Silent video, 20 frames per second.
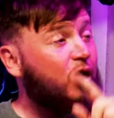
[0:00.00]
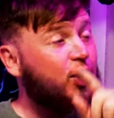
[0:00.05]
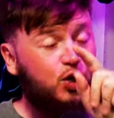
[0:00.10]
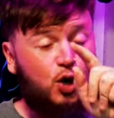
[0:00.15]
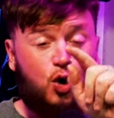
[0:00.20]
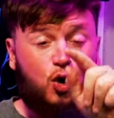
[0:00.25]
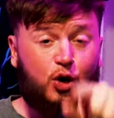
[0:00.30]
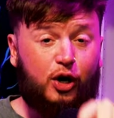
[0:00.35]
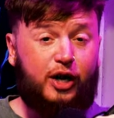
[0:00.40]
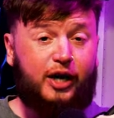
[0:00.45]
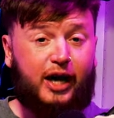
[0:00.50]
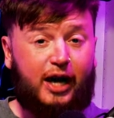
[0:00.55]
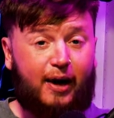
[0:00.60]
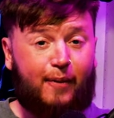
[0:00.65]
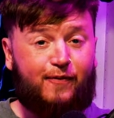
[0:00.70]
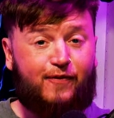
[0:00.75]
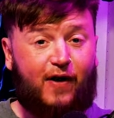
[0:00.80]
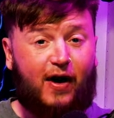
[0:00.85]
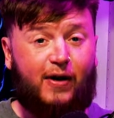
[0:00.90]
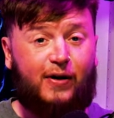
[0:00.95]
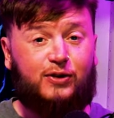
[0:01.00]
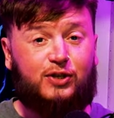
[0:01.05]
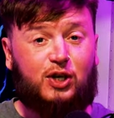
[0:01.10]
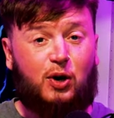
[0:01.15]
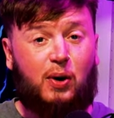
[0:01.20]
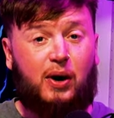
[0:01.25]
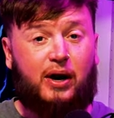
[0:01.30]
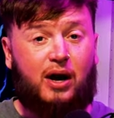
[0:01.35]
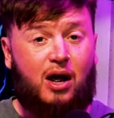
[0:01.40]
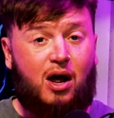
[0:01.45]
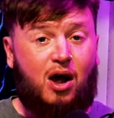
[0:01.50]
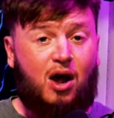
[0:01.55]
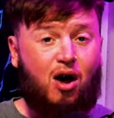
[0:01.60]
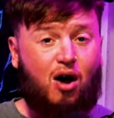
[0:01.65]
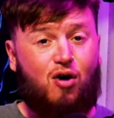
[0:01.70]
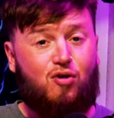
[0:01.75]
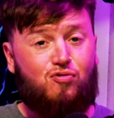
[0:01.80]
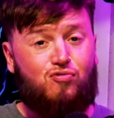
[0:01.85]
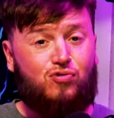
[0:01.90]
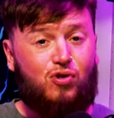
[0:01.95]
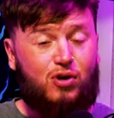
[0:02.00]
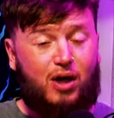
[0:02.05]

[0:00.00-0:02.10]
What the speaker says: You're going to get fans going, oh,